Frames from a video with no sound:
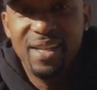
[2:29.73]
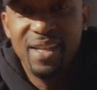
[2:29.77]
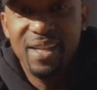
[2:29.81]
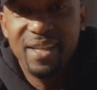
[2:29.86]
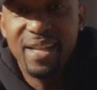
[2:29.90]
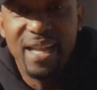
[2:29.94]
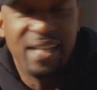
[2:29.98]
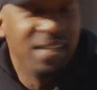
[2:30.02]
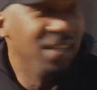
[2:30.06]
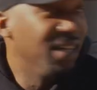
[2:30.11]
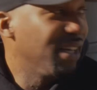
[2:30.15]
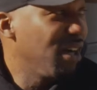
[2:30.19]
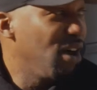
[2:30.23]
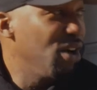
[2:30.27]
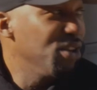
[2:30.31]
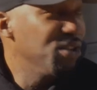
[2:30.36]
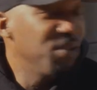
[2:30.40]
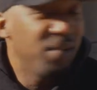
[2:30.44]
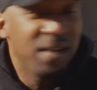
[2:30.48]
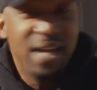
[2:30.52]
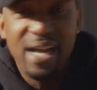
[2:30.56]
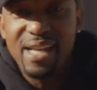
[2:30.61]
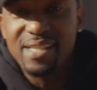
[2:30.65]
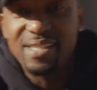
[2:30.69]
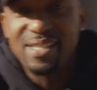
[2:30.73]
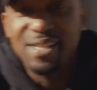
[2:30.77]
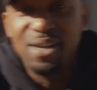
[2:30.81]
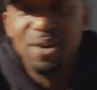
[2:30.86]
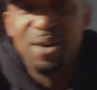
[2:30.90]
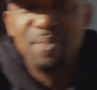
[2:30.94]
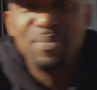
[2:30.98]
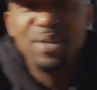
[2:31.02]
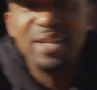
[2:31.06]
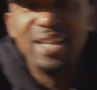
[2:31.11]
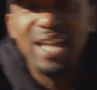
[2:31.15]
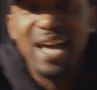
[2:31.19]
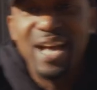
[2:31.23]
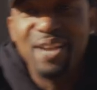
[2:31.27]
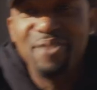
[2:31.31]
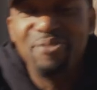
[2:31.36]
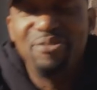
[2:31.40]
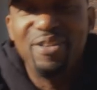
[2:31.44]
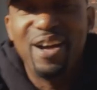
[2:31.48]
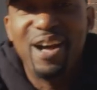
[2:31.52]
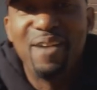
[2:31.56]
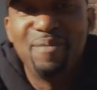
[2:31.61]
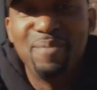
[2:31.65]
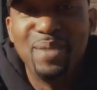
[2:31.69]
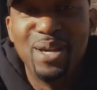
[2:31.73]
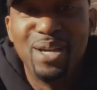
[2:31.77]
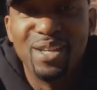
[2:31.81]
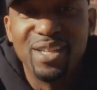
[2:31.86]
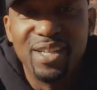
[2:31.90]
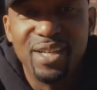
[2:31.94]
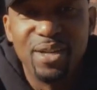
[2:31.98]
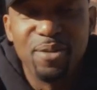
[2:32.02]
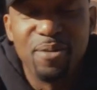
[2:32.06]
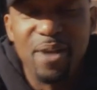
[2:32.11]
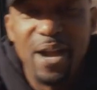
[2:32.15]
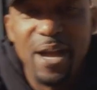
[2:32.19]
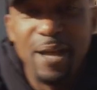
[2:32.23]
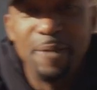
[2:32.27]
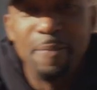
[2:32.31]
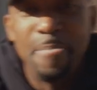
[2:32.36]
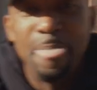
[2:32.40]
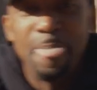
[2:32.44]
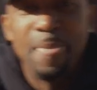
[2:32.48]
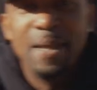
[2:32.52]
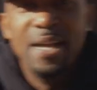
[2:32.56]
Now look, all you guys know, I'm the 9-to-5 millionaire, right?